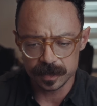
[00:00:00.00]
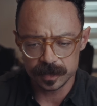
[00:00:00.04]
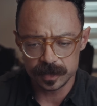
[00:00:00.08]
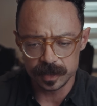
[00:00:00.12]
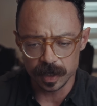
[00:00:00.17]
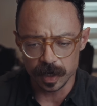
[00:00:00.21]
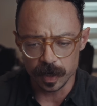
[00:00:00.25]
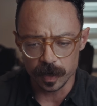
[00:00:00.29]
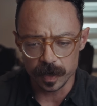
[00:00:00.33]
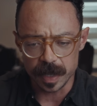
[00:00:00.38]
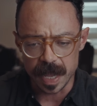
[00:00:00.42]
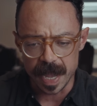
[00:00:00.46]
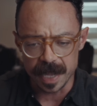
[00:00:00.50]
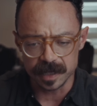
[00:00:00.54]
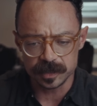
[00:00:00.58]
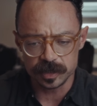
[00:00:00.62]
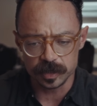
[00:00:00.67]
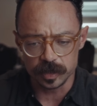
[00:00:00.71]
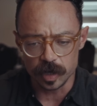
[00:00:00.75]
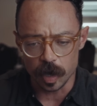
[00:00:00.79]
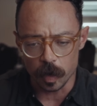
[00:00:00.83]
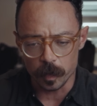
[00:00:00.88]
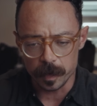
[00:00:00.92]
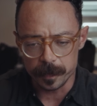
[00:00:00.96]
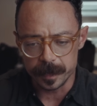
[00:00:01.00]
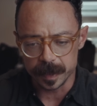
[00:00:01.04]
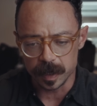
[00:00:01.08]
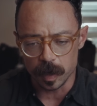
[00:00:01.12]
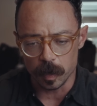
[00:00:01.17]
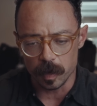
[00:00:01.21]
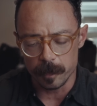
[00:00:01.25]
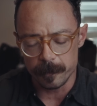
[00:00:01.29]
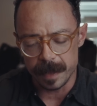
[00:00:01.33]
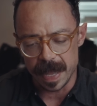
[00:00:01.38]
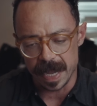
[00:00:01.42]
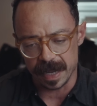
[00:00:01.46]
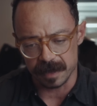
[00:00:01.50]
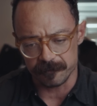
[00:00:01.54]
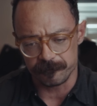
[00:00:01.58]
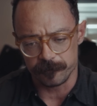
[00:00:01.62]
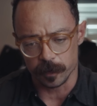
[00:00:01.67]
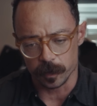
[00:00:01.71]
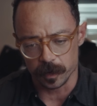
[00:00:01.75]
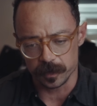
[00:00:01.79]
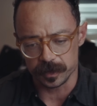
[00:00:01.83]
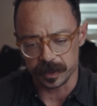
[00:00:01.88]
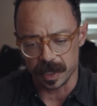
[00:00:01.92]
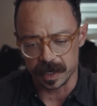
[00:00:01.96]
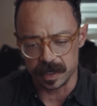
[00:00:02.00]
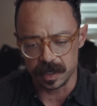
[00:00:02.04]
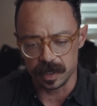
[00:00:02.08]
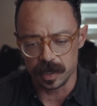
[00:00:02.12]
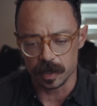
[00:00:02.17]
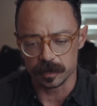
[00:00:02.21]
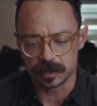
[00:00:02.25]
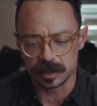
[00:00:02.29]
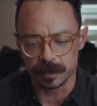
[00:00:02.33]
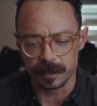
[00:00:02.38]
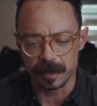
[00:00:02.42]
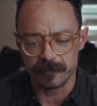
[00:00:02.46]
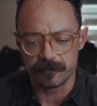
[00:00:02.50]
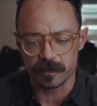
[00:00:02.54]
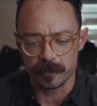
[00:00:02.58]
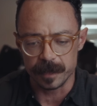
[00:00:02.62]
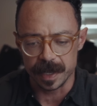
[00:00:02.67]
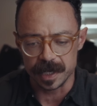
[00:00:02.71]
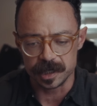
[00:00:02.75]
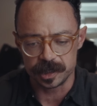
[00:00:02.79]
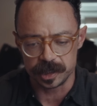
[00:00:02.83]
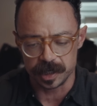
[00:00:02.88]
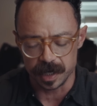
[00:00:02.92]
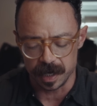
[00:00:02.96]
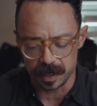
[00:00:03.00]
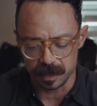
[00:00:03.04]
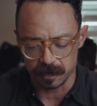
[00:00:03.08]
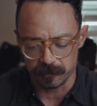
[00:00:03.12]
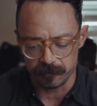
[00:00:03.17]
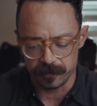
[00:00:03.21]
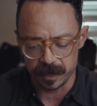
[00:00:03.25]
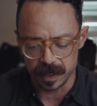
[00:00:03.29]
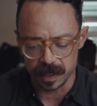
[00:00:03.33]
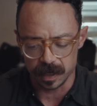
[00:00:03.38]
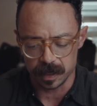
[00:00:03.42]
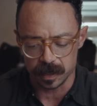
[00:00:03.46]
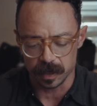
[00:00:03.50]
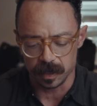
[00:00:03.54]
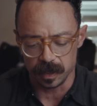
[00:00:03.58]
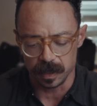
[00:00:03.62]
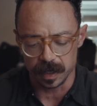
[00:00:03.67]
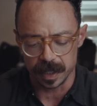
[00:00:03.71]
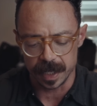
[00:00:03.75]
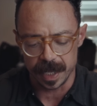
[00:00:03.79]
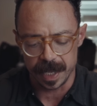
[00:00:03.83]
So, as you know, we've been going back and forth, letting you know some information on your vehicle.